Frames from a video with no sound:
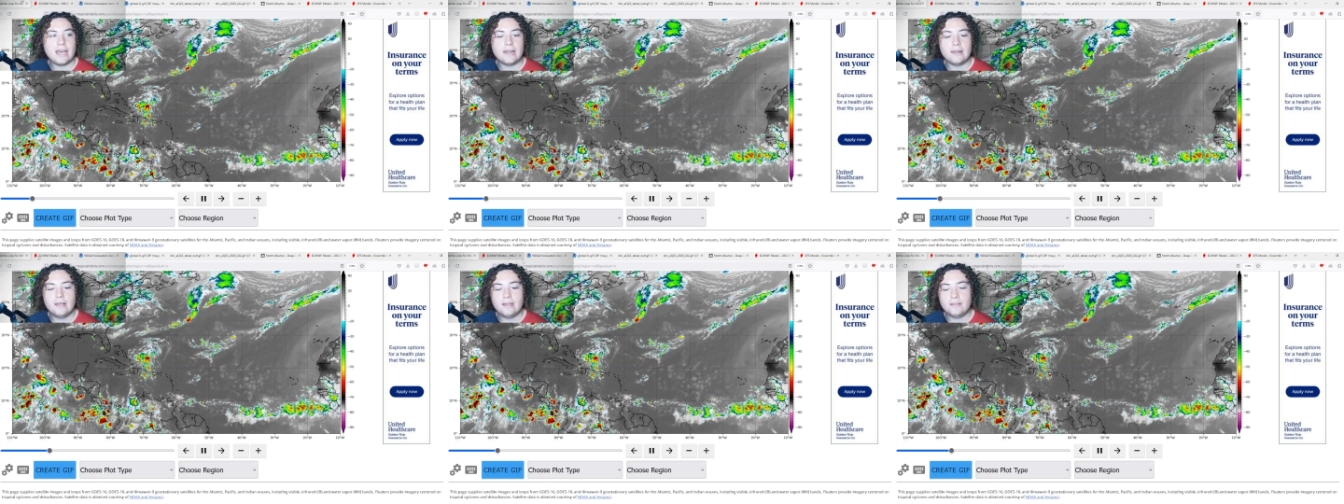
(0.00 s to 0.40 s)

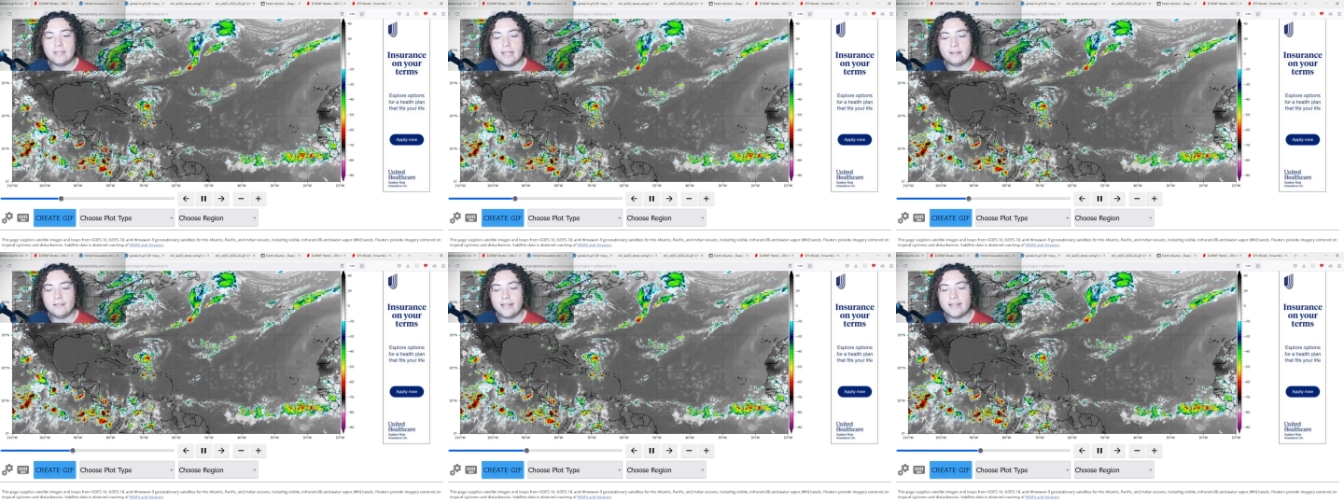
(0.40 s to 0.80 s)
at
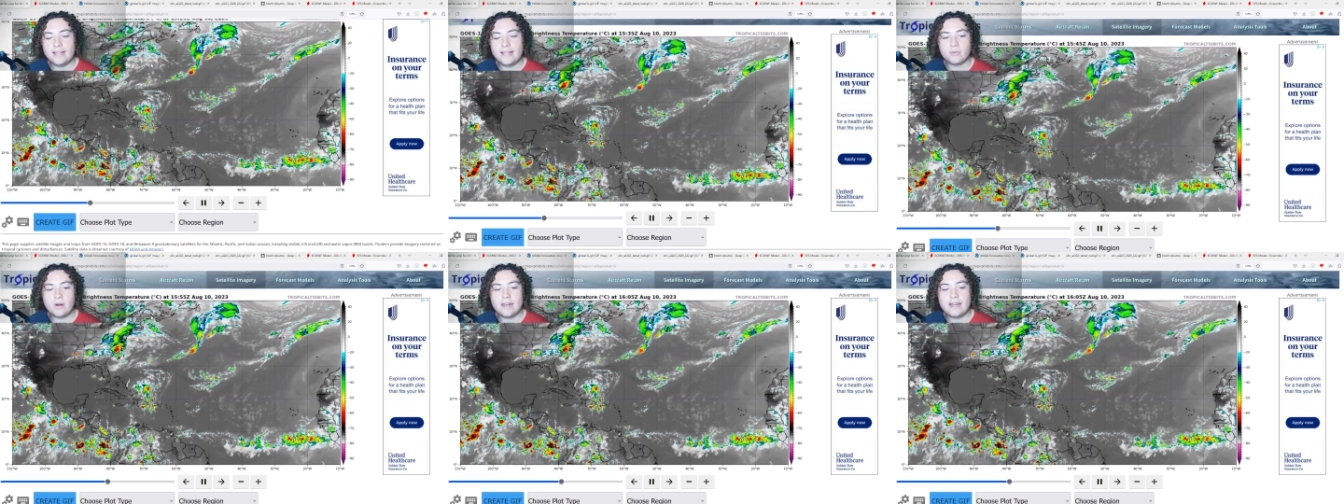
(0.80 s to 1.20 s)
the
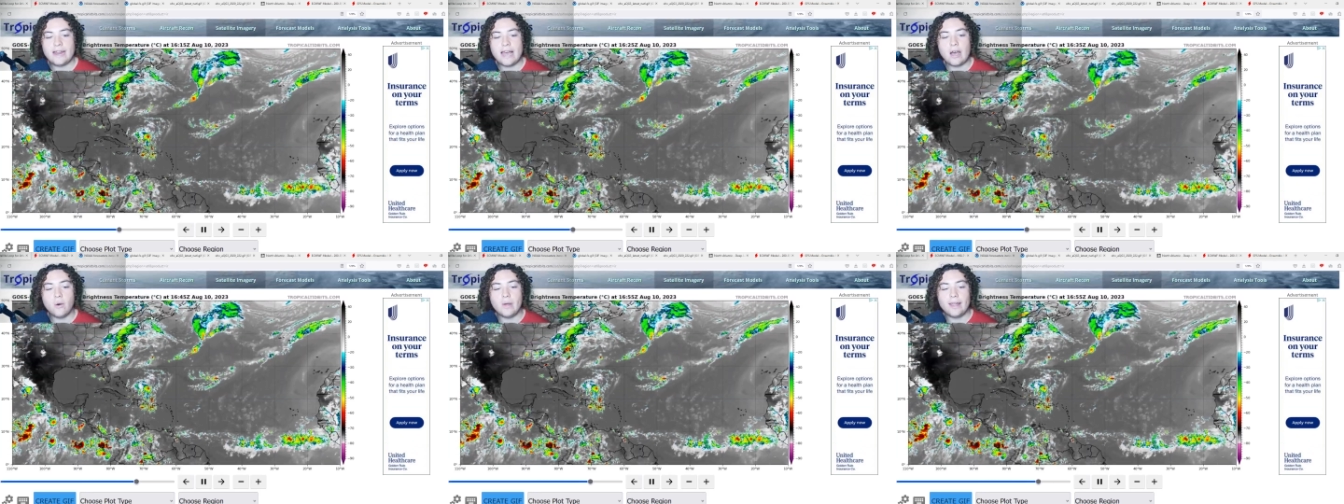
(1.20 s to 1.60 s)
Atlantic right
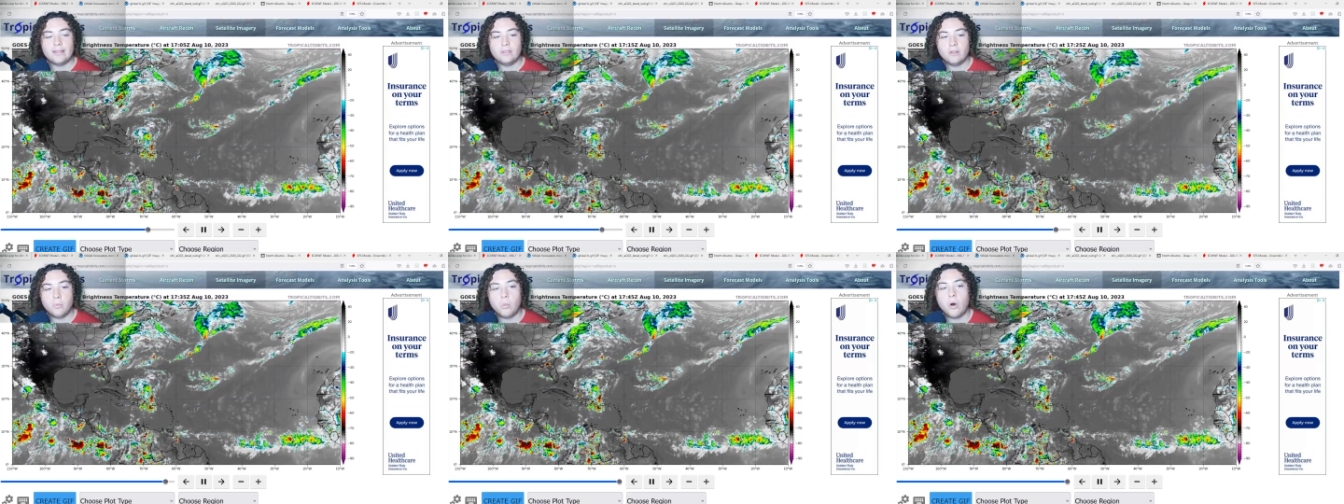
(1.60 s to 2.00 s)
now,
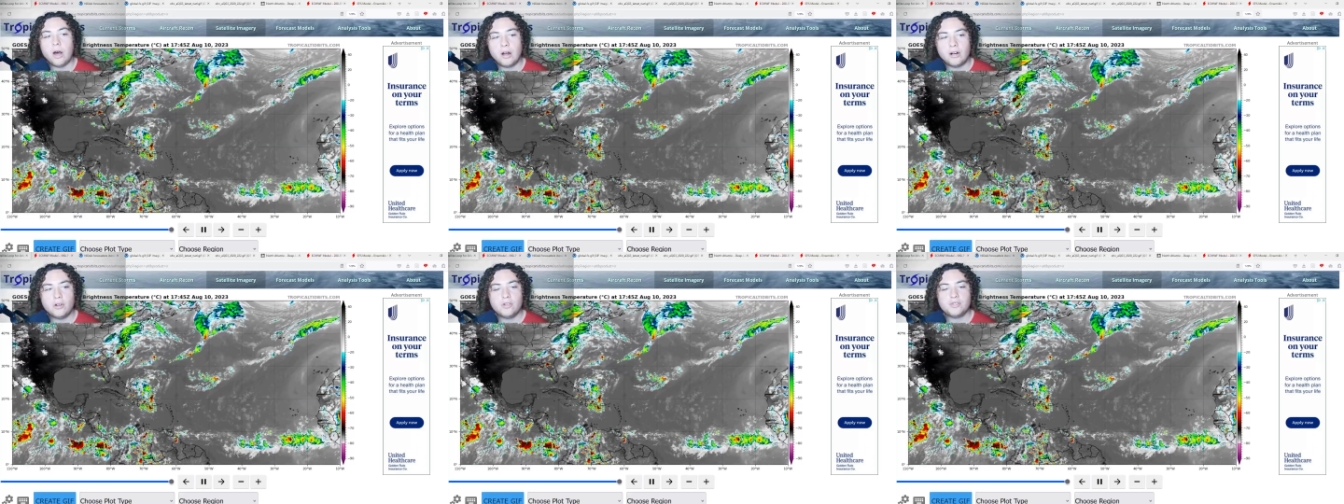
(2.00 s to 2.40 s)
and the
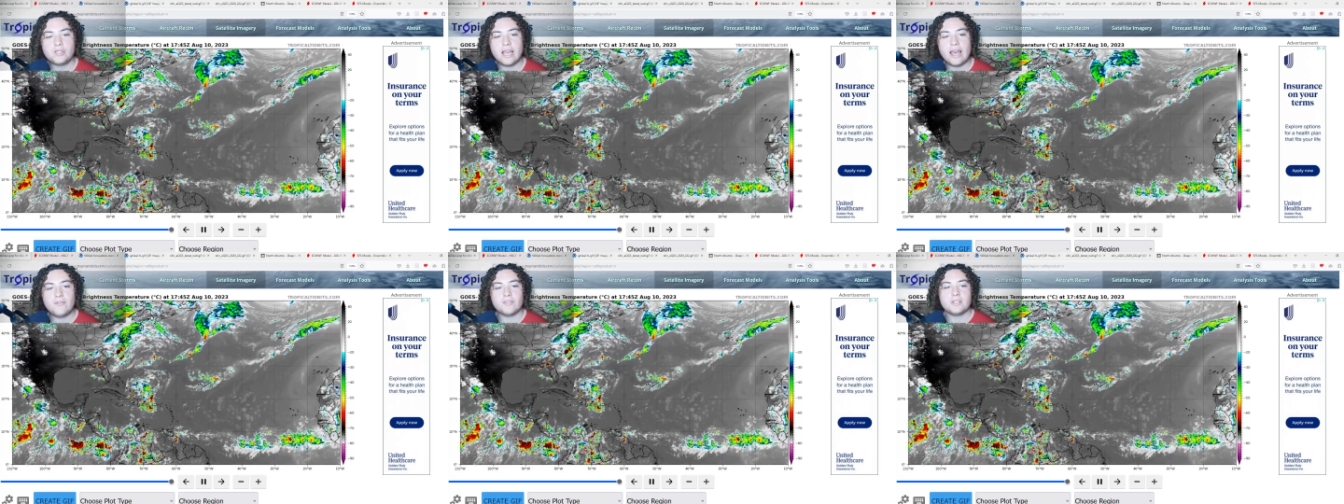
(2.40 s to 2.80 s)
waters
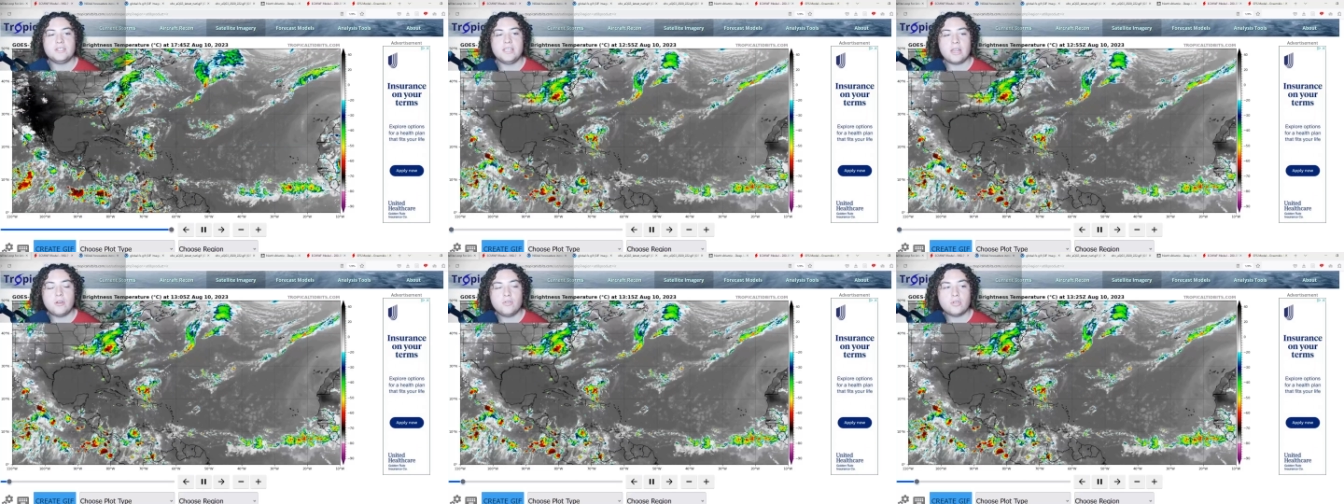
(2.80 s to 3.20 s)
have
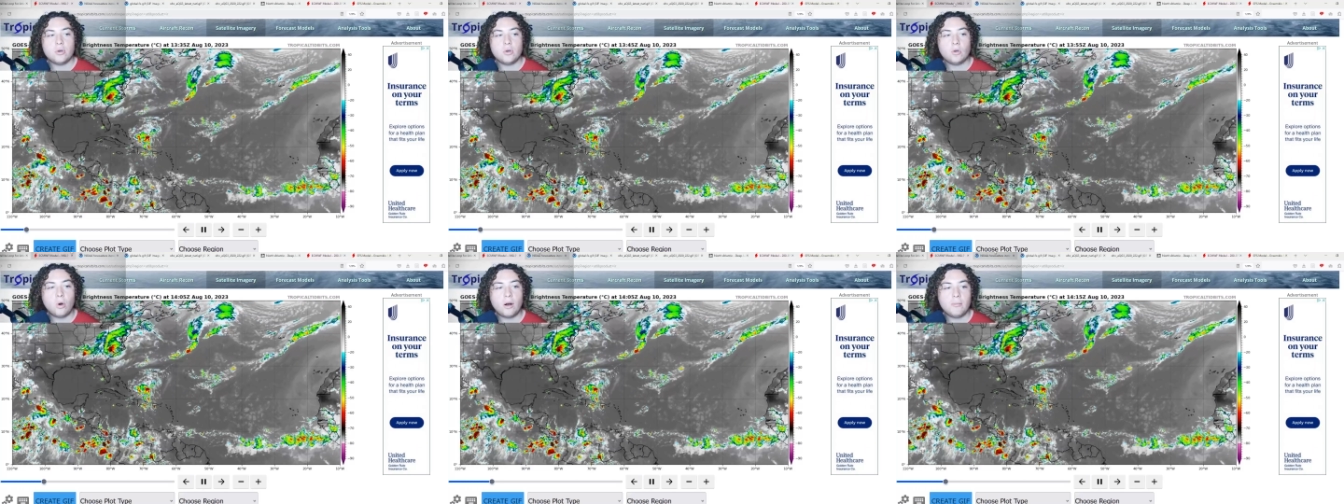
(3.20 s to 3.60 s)
continued to
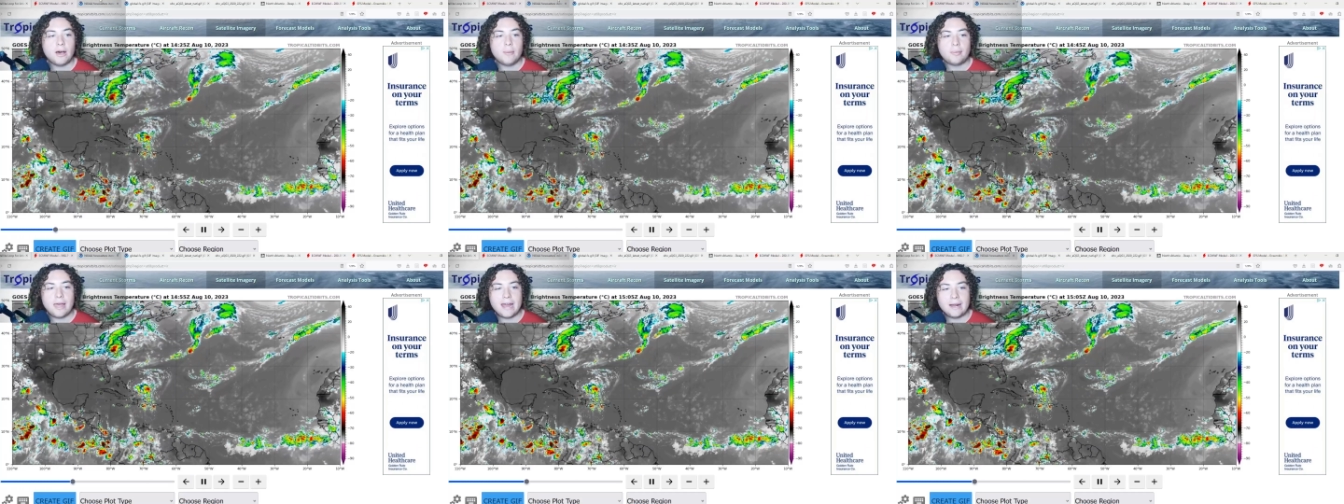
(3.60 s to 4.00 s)
warm
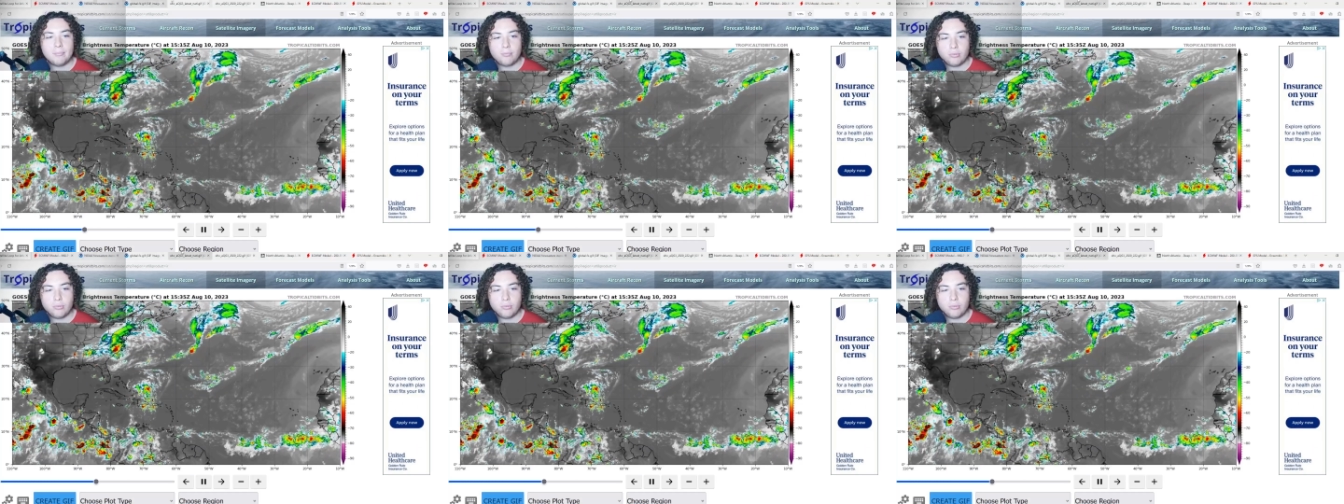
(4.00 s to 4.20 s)
up at a